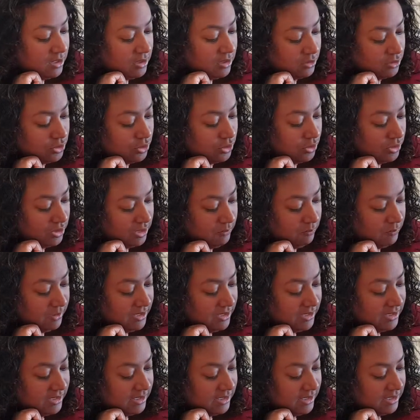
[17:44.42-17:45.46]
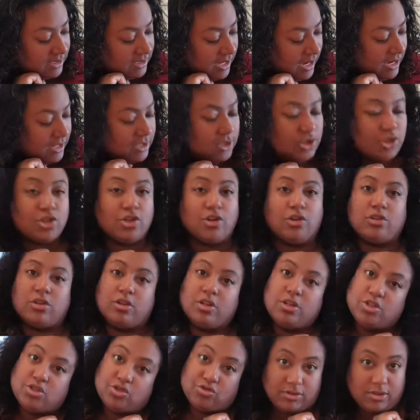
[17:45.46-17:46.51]
vegan cookie pieces, and
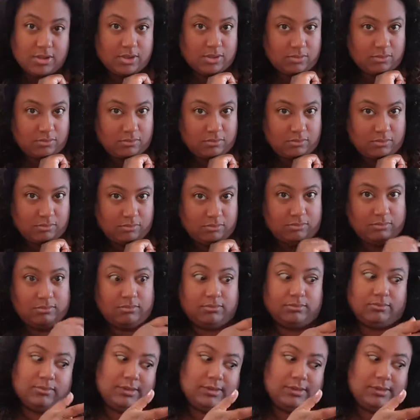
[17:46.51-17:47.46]
chocolate drizzle.